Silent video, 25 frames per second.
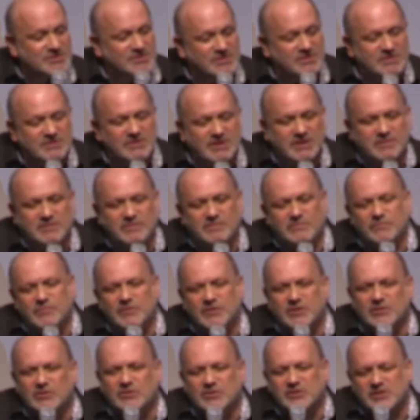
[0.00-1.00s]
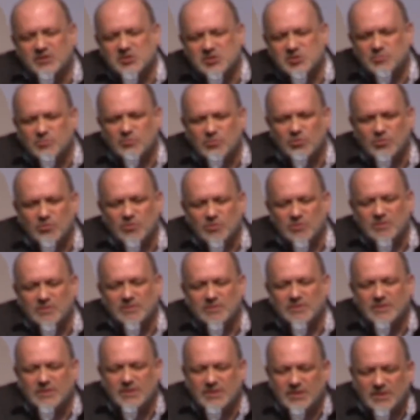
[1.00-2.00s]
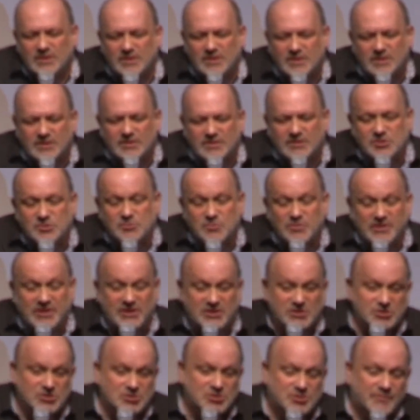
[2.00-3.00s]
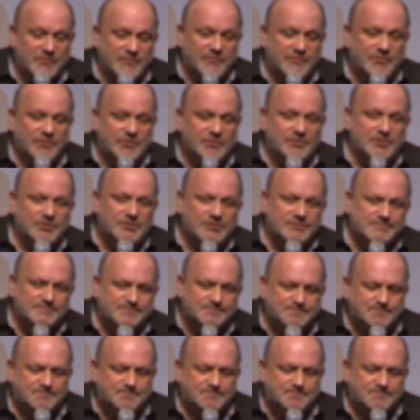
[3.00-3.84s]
and really explore this relationship further.